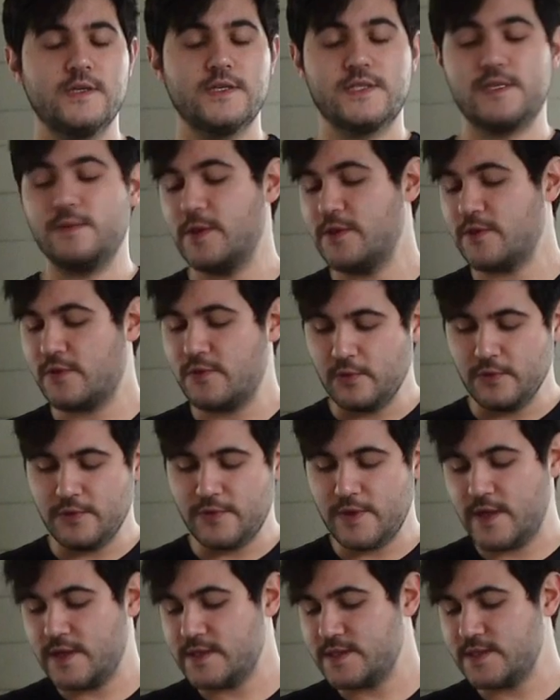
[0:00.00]
Some other cool
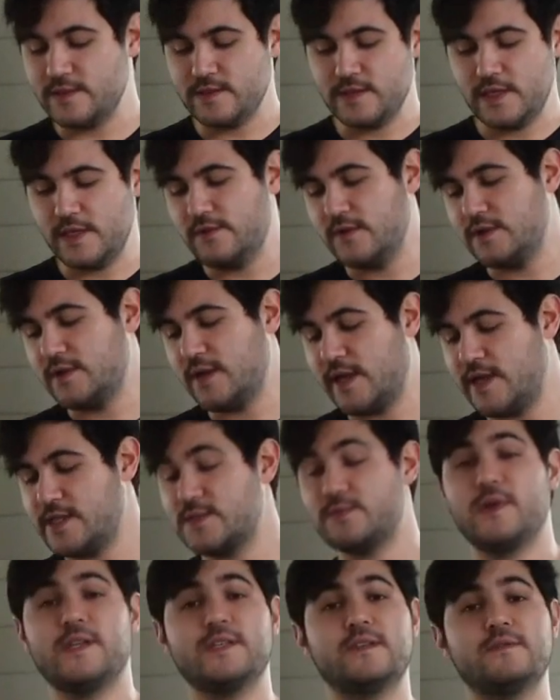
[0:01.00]
things, and even, I
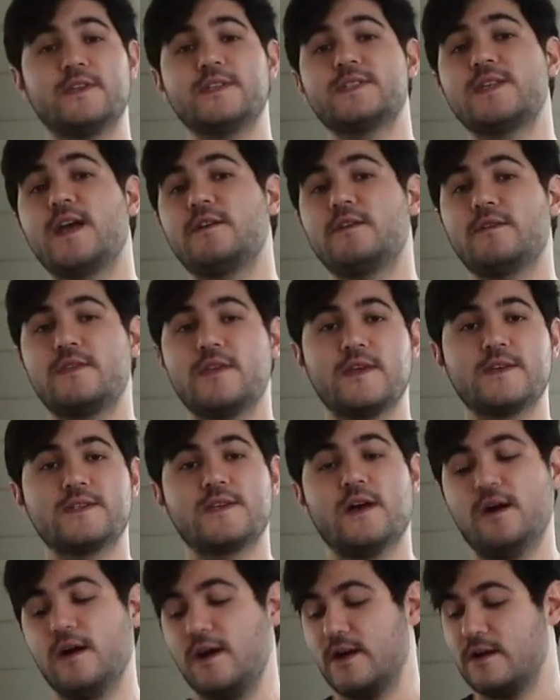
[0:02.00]
guess, relatively standard things,
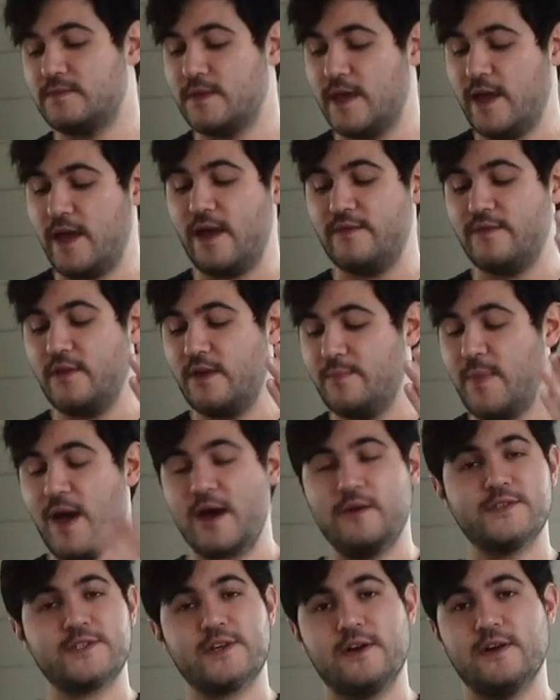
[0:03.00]
are they have a
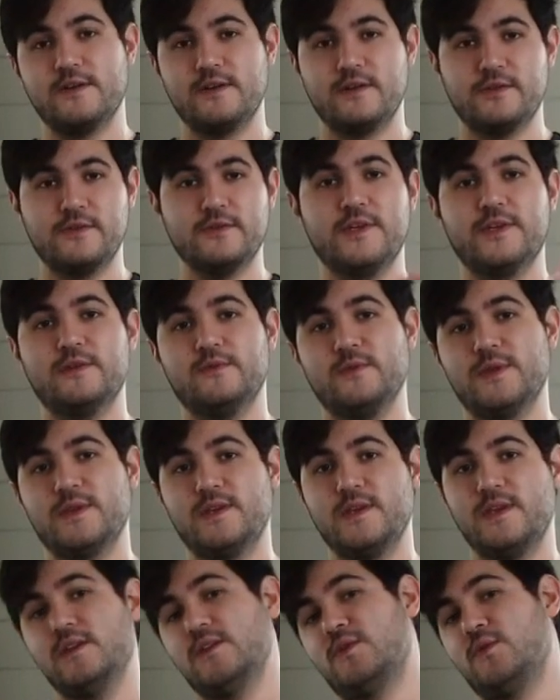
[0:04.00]
powder skirt included with
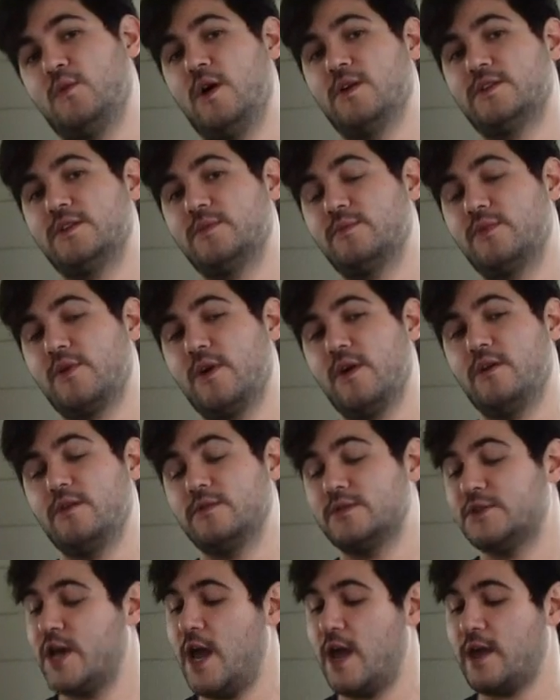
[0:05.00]
the Quantum
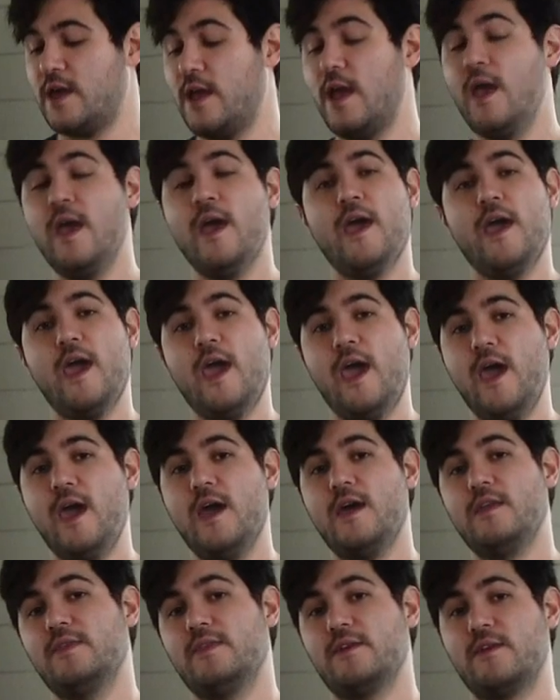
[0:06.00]
Pro jacket,
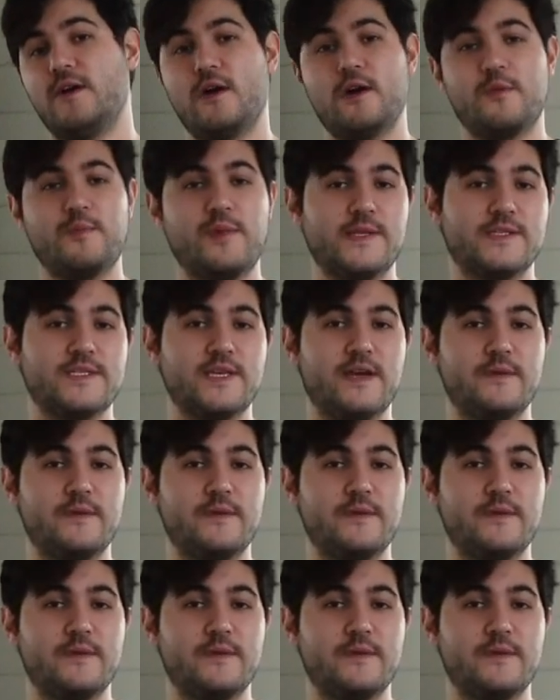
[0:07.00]
and there are pit